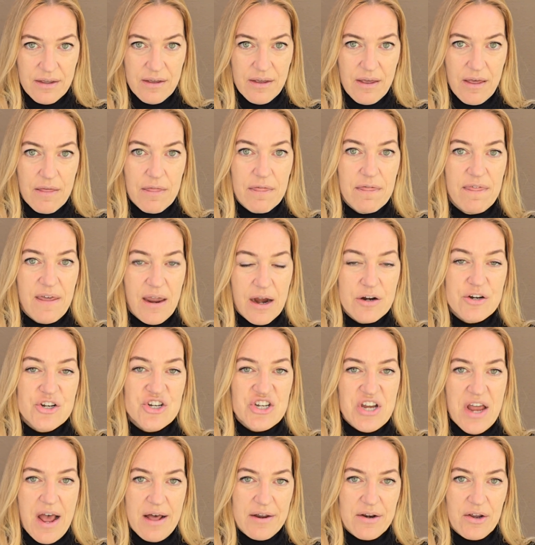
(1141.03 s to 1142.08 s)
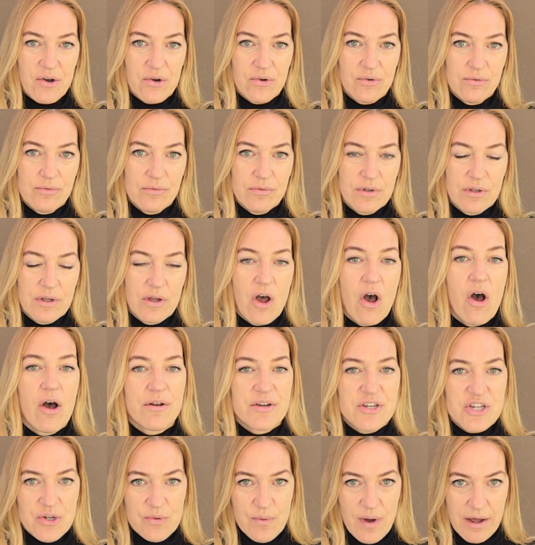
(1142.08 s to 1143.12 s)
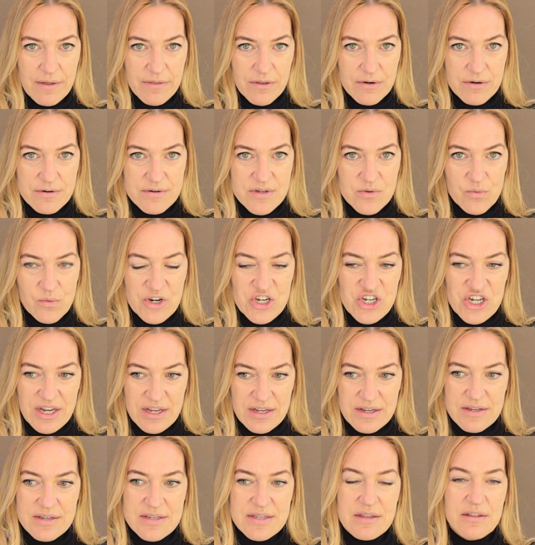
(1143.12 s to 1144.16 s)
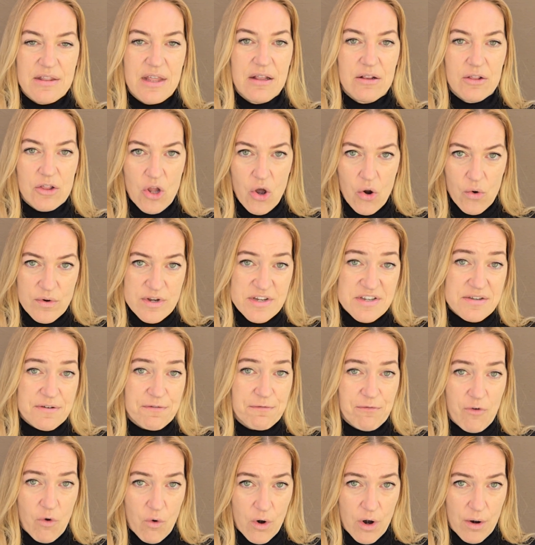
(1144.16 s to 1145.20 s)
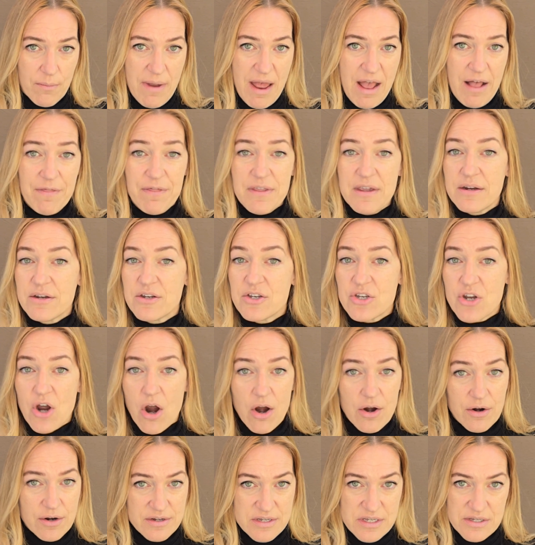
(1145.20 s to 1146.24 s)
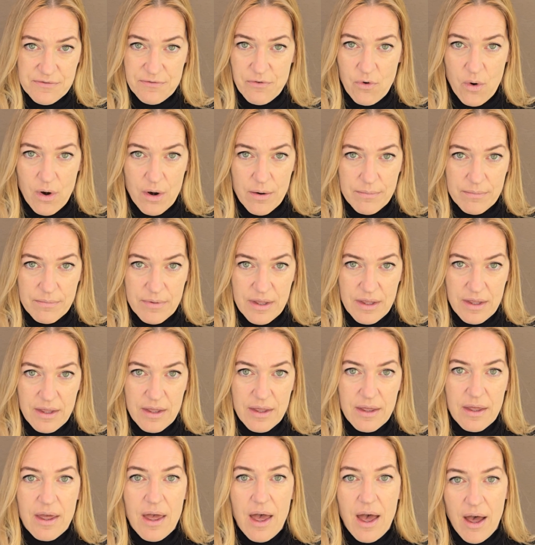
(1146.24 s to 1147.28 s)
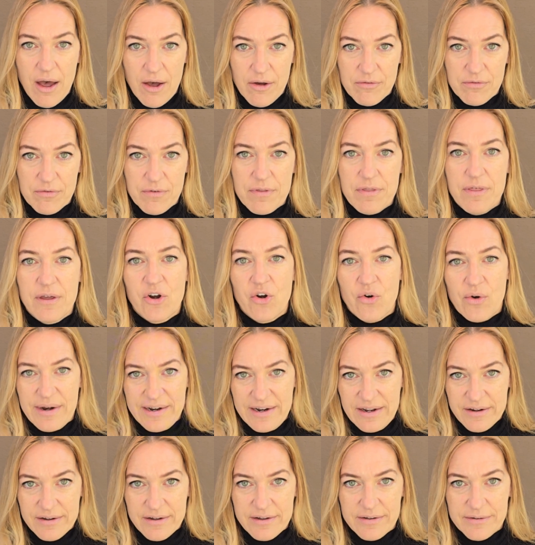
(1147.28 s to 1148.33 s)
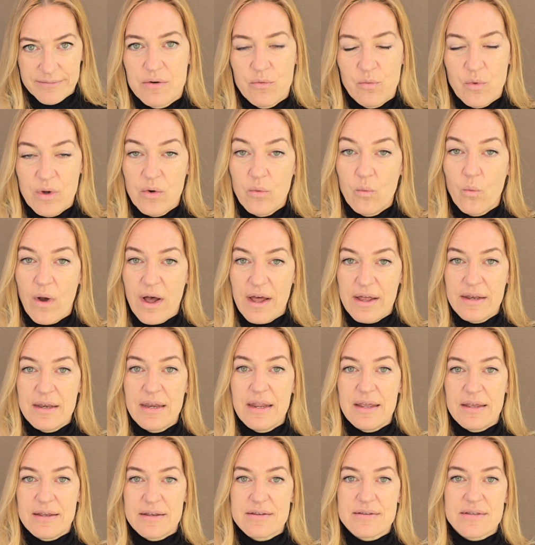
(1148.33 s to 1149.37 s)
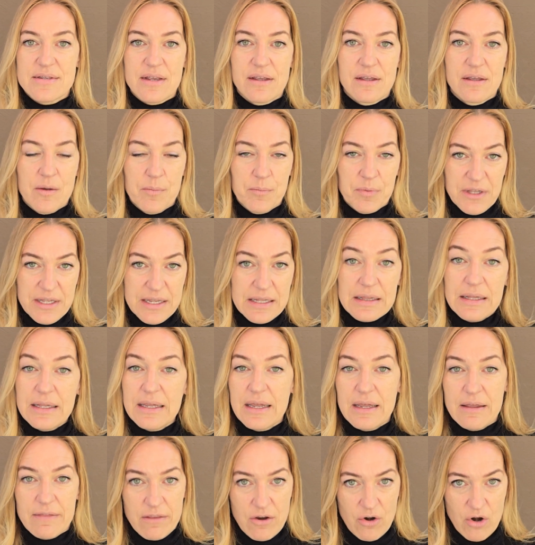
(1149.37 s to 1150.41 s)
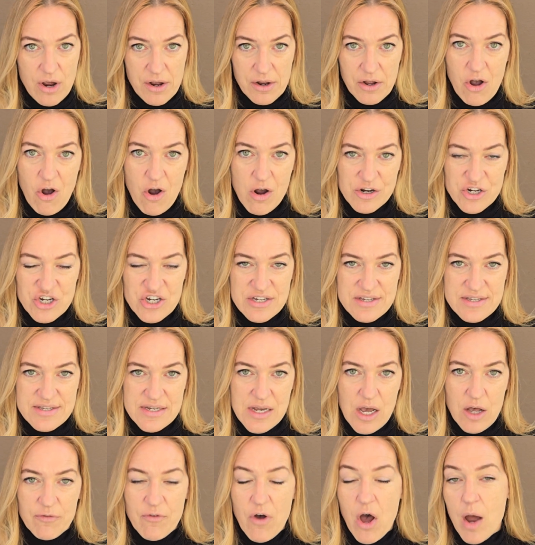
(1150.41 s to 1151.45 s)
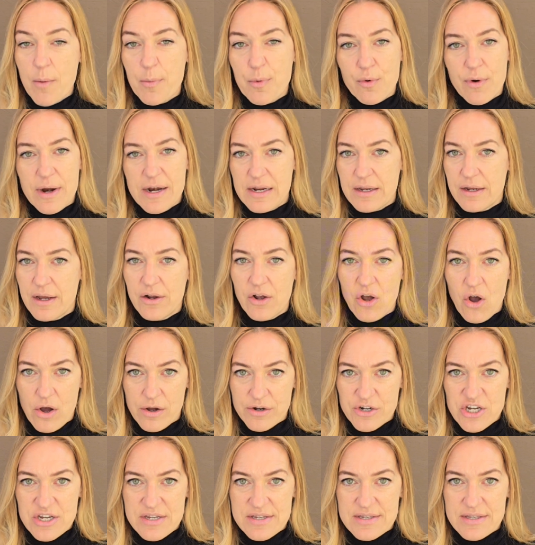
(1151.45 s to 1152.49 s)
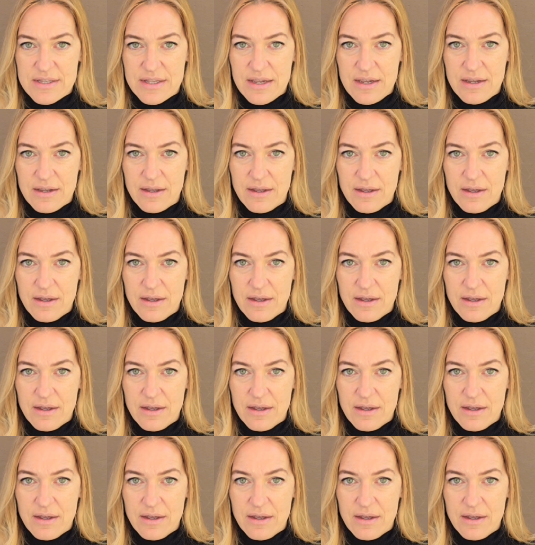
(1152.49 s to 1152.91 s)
their shadow onto others, which is the lowest form and the darkest form of the critic. When one is completely in their unconscious self, operating unconsciously,